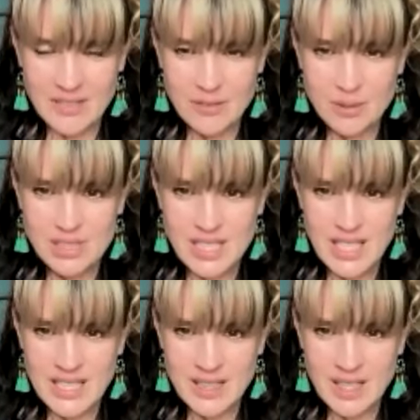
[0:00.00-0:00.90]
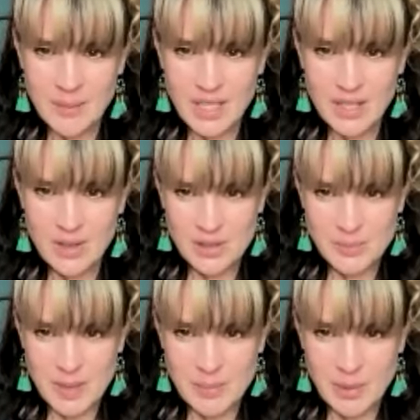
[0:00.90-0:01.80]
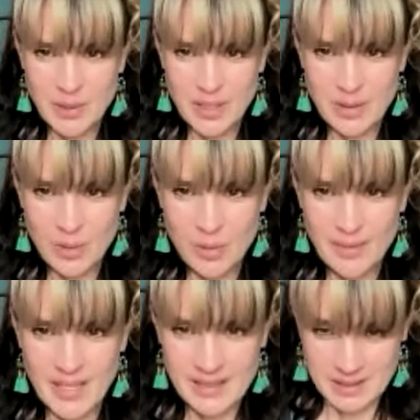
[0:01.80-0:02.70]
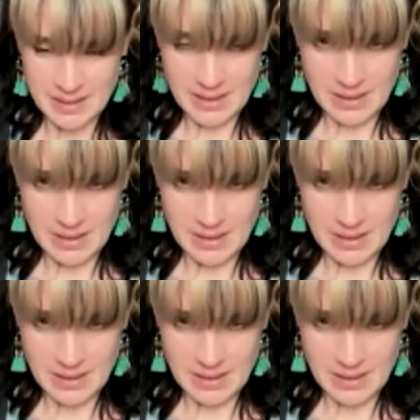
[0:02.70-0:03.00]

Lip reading: Unfortunately, I keep coming across people who ignore me.